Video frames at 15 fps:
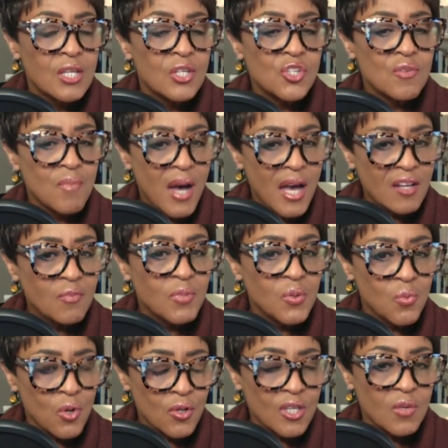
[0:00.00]
She might have
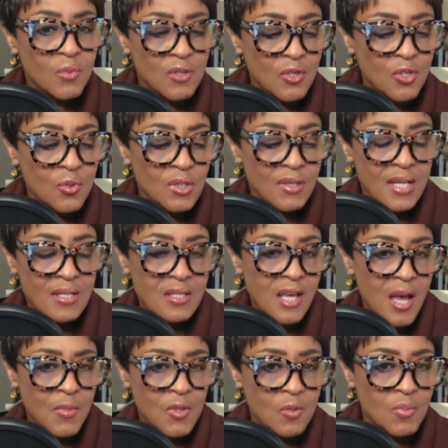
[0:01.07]
been working with you at that
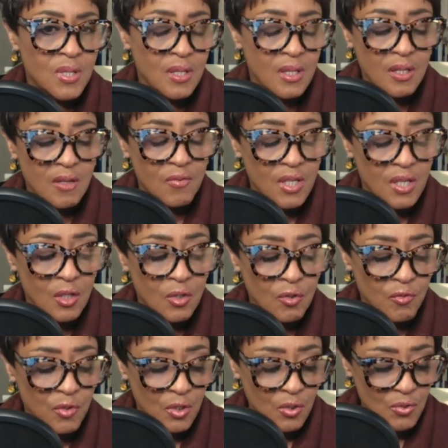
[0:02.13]
time in the beginning of the
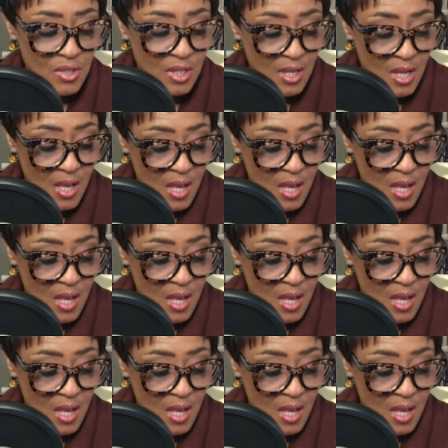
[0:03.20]
interviews.